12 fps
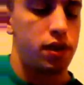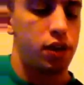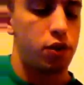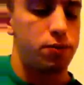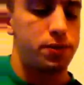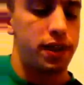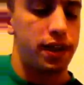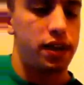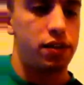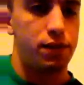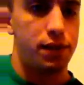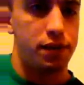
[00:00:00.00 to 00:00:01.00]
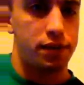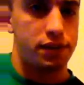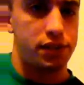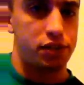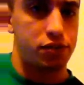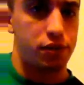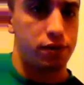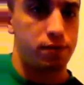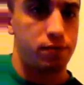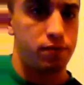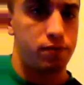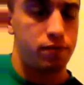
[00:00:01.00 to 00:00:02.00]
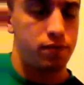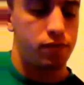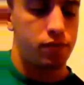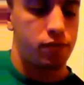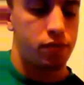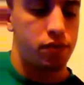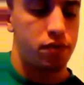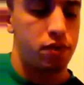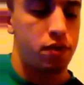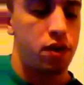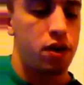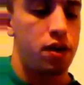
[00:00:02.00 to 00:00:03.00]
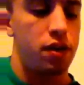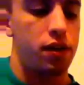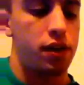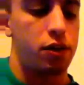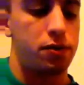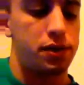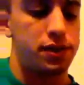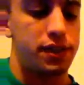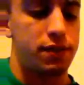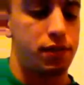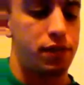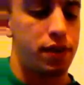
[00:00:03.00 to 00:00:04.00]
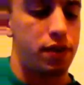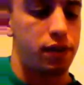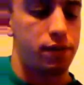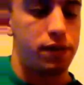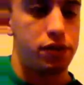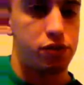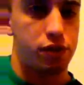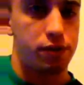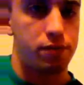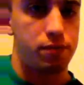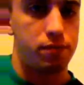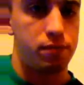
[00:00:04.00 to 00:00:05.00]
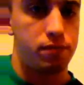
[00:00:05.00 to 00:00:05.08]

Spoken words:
Then go up to the 8th fret on the 6th string. Then go up to the 7th fret on the 5th string.